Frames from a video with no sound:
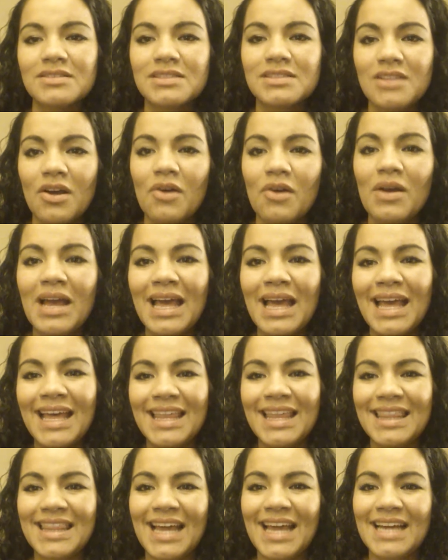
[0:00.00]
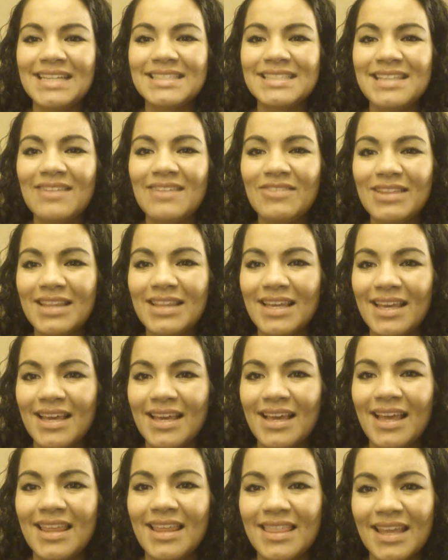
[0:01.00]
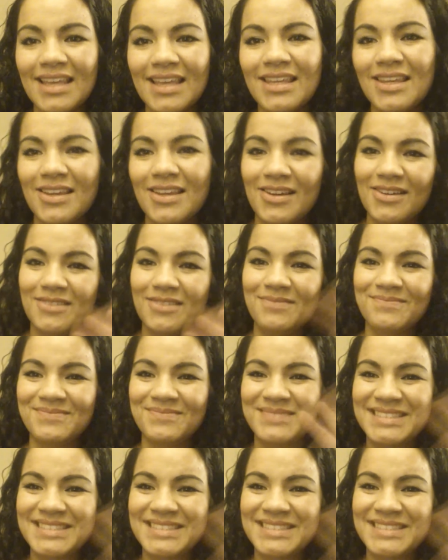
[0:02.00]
So that is everything. Thank you.